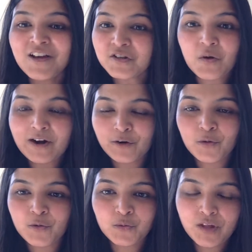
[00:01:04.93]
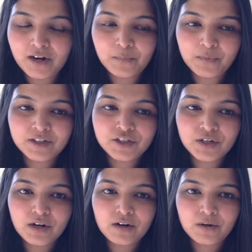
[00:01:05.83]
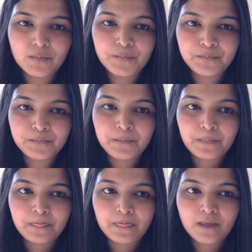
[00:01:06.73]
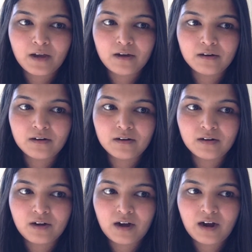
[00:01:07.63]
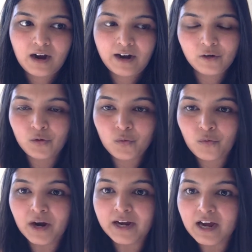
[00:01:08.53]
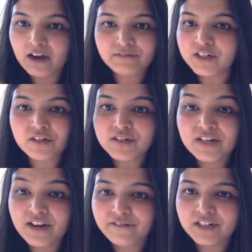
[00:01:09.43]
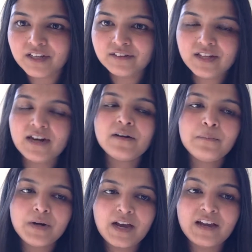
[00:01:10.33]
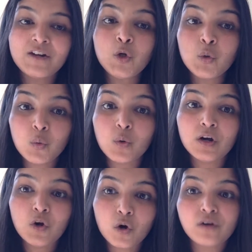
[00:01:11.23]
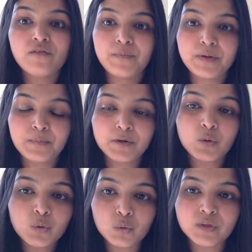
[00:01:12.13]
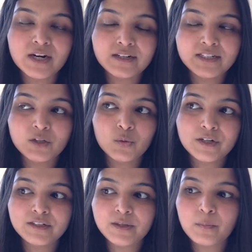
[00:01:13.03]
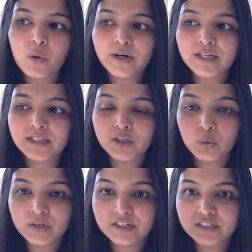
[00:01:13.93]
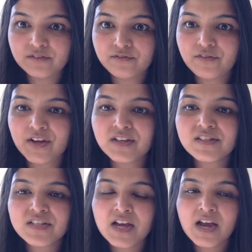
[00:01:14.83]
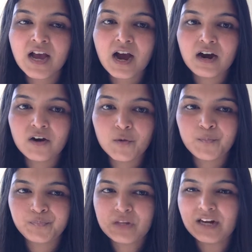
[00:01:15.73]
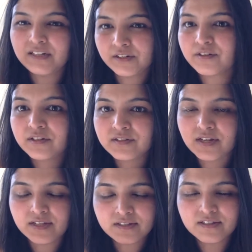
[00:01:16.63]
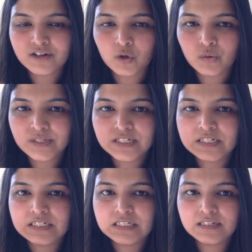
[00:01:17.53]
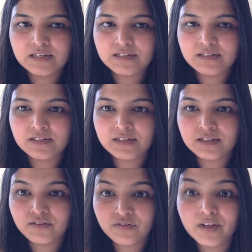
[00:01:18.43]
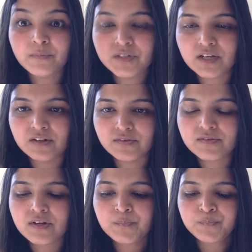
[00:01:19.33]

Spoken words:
So I don't do that much. Uh, I don't know why. I've just never done that. But I know a lot of people who do that. They look at their body, they look at their face, and they criticize. They're always criticizing themselves.